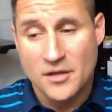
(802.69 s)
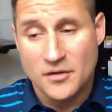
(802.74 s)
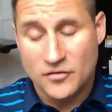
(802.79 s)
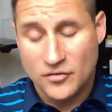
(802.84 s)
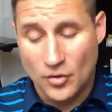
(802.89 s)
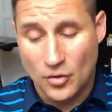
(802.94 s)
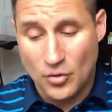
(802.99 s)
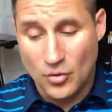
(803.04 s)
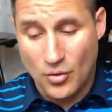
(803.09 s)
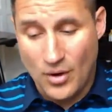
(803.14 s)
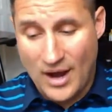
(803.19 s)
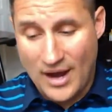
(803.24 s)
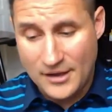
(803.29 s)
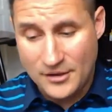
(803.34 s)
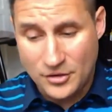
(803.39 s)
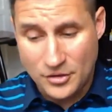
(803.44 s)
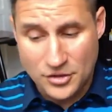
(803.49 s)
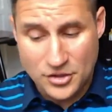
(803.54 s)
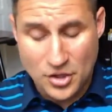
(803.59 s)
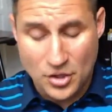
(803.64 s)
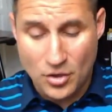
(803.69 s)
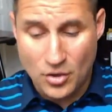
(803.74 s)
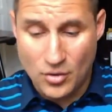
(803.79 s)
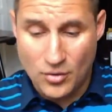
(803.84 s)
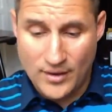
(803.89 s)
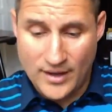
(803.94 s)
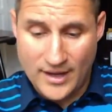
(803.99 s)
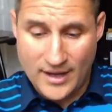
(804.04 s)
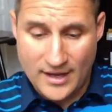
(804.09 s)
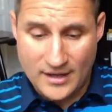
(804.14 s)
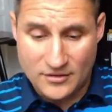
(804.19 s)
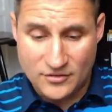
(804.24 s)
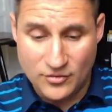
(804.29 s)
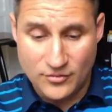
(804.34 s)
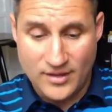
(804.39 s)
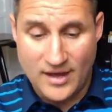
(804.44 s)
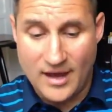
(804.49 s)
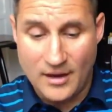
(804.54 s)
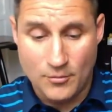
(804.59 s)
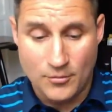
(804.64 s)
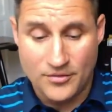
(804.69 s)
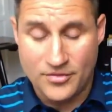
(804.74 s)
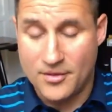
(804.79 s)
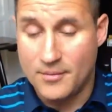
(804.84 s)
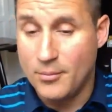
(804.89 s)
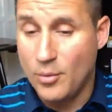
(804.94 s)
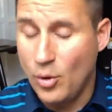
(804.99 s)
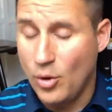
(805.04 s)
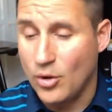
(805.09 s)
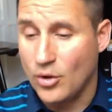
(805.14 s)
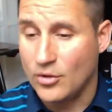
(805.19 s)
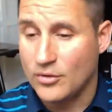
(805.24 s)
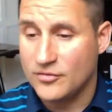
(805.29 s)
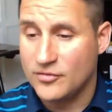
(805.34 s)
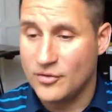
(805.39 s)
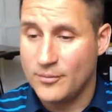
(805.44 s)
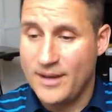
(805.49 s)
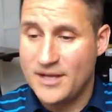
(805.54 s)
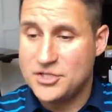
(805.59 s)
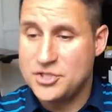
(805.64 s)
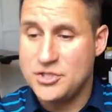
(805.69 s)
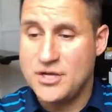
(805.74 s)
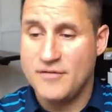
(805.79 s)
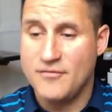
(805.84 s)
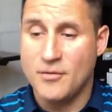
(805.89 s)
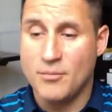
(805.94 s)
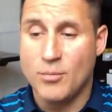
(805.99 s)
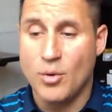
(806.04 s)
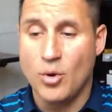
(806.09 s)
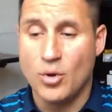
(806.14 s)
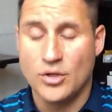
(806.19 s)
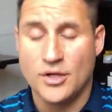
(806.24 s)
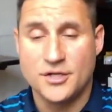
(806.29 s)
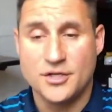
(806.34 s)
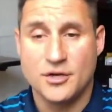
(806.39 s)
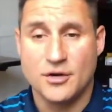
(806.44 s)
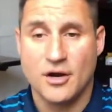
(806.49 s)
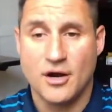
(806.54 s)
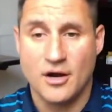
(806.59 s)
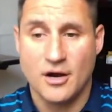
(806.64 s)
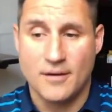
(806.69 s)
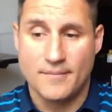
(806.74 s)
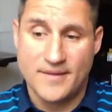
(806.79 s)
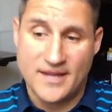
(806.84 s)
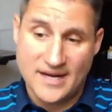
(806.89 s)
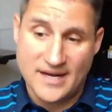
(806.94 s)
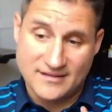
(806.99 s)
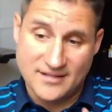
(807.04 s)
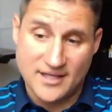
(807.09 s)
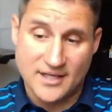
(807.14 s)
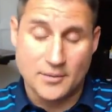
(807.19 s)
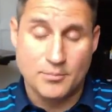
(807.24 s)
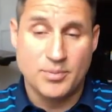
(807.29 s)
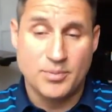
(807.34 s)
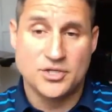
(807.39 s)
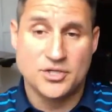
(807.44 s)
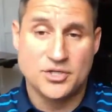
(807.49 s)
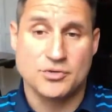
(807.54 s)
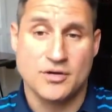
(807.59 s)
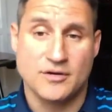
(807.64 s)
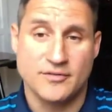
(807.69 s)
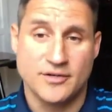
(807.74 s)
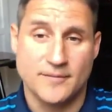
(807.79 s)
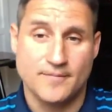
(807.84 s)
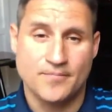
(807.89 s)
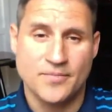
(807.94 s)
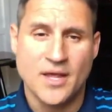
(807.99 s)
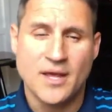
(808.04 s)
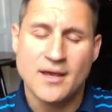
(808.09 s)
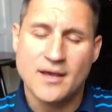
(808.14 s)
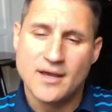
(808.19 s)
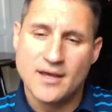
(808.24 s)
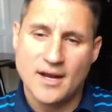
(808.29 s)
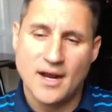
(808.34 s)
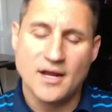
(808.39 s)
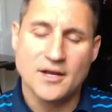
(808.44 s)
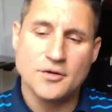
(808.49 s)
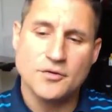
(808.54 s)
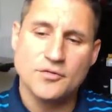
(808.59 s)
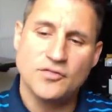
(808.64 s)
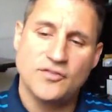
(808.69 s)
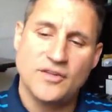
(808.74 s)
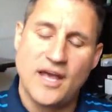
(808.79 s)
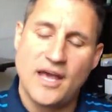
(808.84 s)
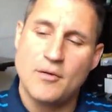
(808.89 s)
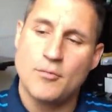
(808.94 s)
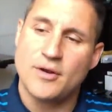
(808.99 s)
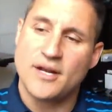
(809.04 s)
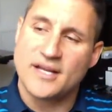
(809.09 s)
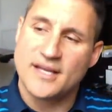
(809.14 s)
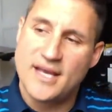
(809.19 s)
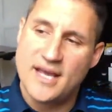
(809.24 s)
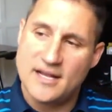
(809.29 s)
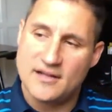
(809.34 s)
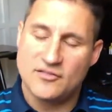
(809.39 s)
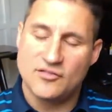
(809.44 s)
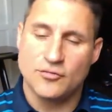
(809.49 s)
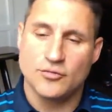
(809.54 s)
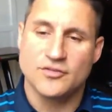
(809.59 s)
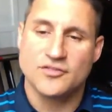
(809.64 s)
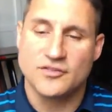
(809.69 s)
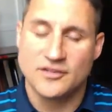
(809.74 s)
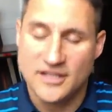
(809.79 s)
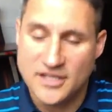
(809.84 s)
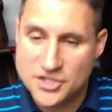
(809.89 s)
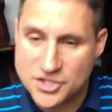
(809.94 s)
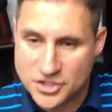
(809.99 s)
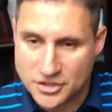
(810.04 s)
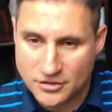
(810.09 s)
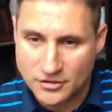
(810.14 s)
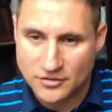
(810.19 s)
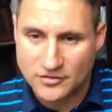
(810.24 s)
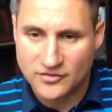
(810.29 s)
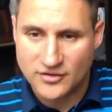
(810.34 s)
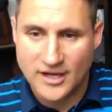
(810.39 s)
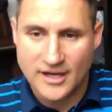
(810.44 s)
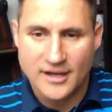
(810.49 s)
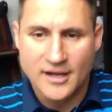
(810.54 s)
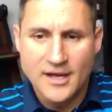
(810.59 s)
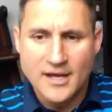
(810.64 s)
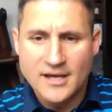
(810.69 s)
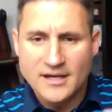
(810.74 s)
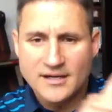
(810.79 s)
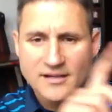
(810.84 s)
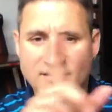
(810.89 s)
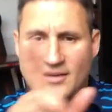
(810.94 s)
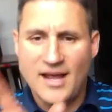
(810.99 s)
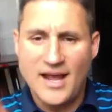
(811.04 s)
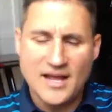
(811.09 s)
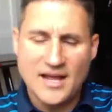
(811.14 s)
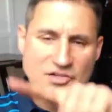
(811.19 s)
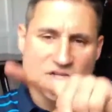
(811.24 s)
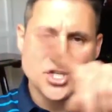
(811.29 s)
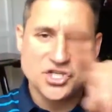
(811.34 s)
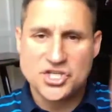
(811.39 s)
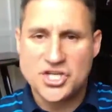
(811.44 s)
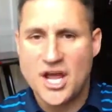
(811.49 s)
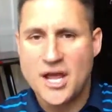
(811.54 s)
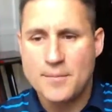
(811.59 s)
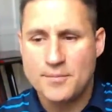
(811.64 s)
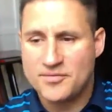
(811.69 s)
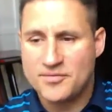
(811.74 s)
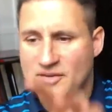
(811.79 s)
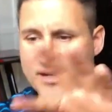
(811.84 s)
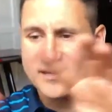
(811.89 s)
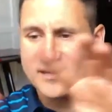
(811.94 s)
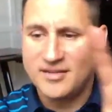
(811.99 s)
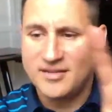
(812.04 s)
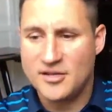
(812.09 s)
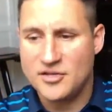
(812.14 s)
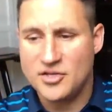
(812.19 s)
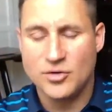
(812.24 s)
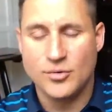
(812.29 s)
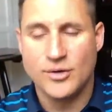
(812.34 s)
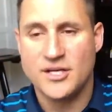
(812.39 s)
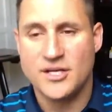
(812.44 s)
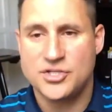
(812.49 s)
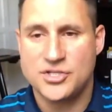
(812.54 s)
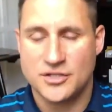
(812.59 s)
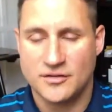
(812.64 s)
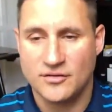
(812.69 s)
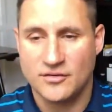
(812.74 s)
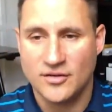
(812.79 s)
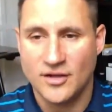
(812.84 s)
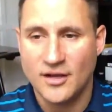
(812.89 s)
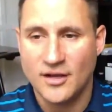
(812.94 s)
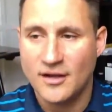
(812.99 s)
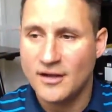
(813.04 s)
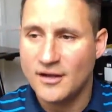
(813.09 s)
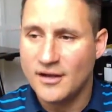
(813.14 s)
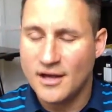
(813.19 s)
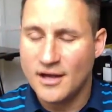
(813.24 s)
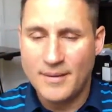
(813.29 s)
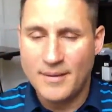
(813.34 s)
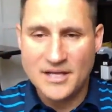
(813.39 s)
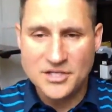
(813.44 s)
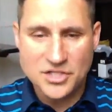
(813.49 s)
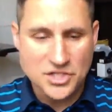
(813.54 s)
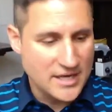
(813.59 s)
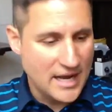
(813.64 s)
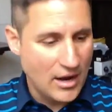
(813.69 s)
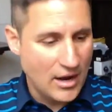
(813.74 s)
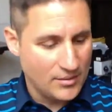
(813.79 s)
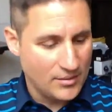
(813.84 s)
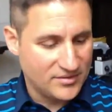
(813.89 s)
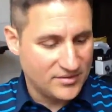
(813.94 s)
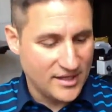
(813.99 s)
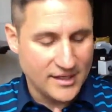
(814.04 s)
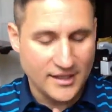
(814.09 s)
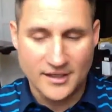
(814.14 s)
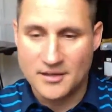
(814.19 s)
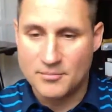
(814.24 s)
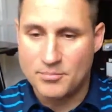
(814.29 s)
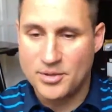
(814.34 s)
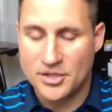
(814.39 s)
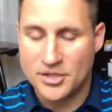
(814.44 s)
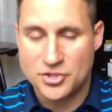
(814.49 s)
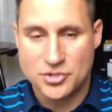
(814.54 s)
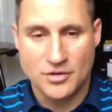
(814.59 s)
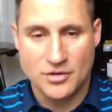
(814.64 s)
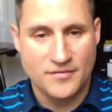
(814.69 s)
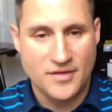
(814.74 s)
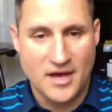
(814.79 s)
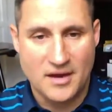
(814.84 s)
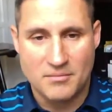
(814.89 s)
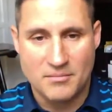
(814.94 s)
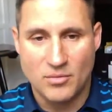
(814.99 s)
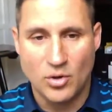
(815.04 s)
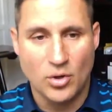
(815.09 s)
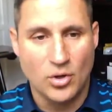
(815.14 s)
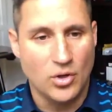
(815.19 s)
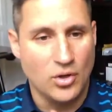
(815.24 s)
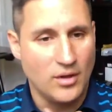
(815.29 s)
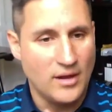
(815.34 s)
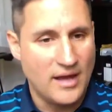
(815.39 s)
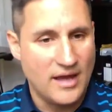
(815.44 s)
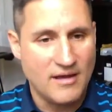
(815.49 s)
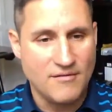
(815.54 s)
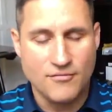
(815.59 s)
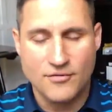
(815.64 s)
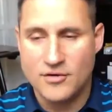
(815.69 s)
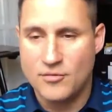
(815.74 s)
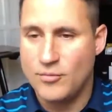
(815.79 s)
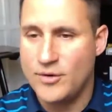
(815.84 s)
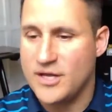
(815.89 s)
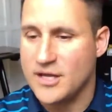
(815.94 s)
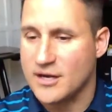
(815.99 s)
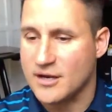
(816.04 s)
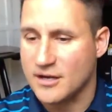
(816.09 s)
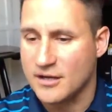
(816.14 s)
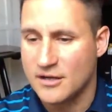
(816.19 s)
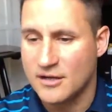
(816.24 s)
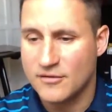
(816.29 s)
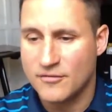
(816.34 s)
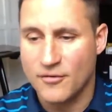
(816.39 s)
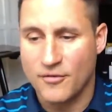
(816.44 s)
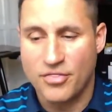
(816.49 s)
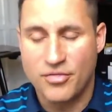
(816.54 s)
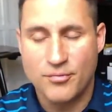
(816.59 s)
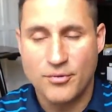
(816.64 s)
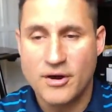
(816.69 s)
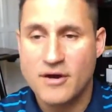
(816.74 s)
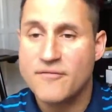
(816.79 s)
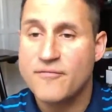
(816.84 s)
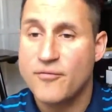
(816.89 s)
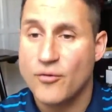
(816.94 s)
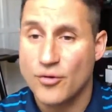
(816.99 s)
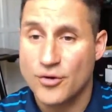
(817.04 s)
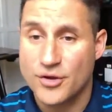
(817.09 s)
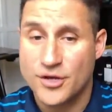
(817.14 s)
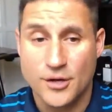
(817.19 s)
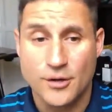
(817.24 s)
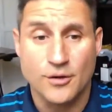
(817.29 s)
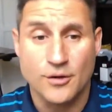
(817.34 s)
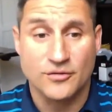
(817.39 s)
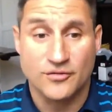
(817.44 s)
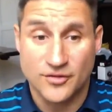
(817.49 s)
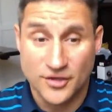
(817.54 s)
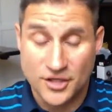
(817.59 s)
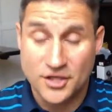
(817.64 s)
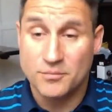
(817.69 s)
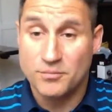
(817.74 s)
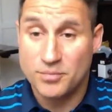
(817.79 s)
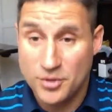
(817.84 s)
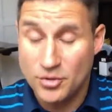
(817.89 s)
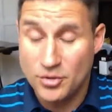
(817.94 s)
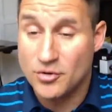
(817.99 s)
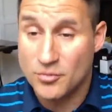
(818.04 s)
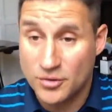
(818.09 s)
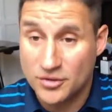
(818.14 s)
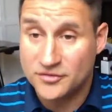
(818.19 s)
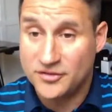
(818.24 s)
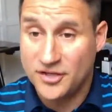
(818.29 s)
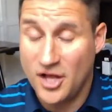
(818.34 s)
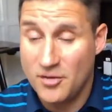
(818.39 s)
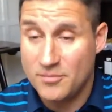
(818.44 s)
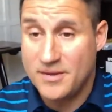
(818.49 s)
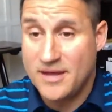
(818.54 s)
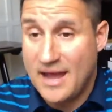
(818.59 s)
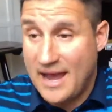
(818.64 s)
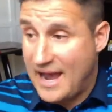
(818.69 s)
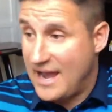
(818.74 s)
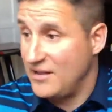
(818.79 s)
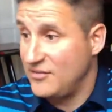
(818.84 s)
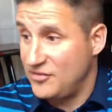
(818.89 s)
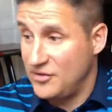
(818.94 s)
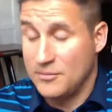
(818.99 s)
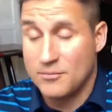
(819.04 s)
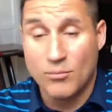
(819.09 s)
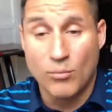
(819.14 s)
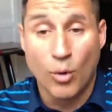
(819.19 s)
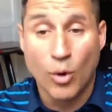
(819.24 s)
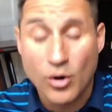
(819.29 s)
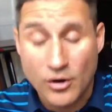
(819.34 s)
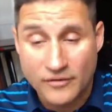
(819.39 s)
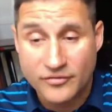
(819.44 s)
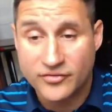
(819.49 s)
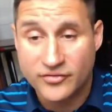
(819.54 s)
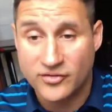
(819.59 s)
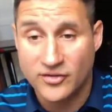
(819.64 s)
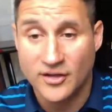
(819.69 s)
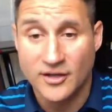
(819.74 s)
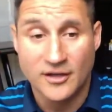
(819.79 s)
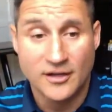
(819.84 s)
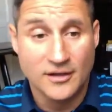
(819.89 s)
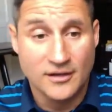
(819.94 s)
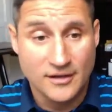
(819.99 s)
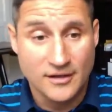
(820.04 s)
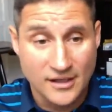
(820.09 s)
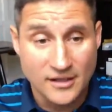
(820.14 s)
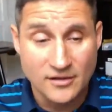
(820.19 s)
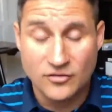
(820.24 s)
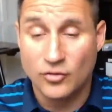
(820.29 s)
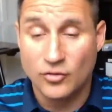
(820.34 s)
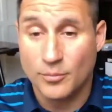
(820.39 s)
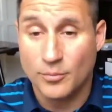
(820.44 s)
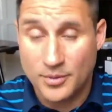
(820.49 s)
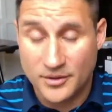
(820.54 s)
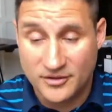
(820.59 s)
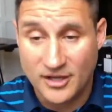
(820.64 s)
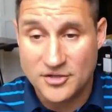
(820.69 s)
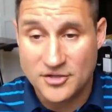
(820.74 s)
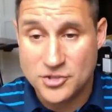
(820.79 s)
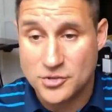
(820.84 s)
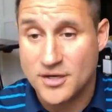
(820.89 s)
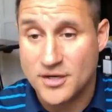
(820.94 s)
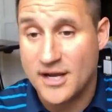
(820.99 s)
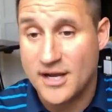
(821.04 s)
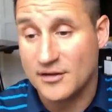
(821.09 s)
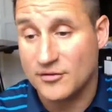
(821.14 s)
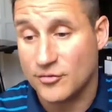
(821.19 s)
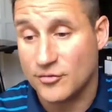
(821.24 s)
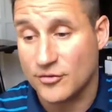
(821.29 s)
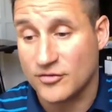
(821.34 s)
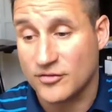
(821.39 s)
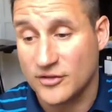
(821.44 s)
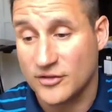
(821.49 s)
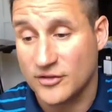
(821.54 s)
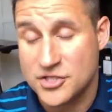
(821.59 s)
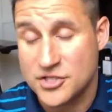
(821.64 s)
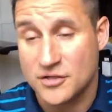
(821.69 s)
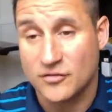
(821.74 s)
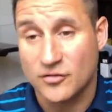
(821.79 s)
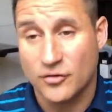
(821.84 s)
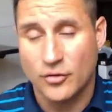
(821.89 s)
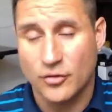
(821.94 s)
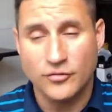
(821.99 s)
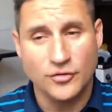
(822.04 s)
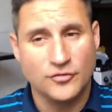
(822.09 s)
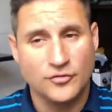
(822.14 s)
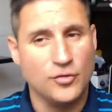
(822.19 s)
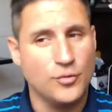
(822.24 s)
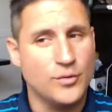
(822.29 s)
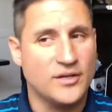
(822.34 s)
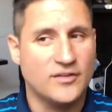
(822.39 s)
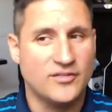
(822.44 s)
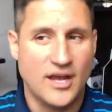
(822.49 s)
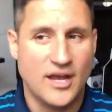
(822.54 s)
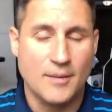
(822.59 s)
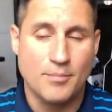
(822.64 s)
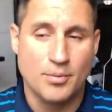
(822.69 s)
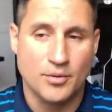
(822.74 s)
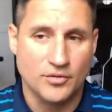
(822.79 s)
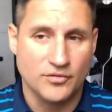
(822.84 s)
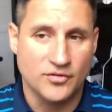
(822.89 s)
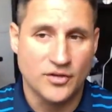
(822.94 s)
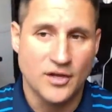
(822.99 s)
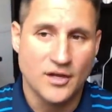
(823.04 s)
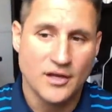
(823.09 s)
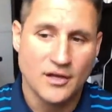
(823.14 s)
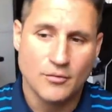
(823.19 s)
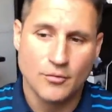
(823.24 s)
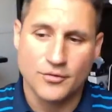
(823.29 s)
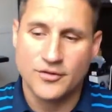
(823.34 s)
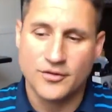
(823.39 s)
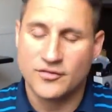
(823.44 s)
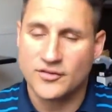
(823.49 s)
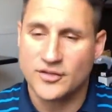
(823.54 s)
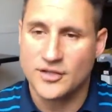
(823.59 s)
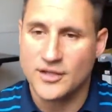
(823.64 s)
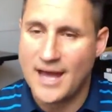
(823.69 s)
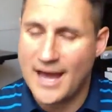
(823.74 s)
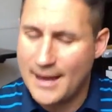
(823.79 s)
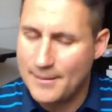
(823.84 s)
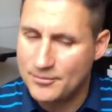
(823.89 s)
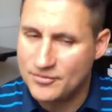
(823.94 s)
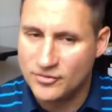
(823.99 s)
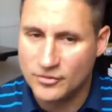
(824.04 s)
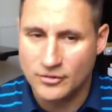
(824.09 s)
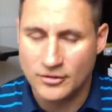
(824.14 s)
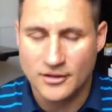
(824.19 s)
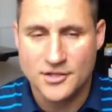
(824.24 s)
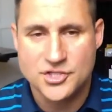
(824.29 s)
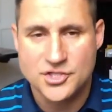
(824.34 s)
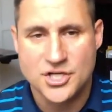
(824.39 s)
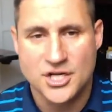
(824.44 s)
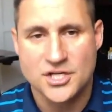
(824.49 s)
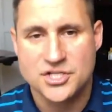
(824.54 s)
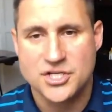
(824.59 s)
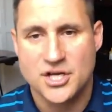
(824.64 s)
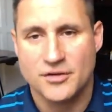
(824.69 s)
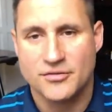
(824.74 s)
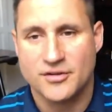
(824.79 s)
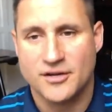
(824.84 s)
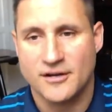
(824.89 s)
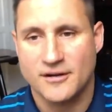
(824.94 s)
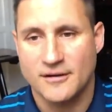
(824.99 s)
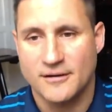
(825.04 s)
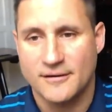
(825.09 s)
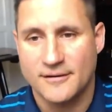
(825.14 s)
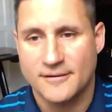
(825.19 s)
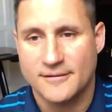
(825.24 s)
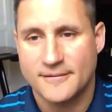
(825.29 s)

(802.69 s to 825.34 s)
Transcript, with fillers: So I could go and do that with a mole. So imagine you have a mole on your arm and I take a picture of it. And I understand what a cancerous lesion looks like because it has shapes and attenuations. Imagine now I'm taking a picture of that mole every week for three or four years. The computer will tell me as it morphs into a potential cancerous lesion. So those are two examples where this can absolutely change healthcare.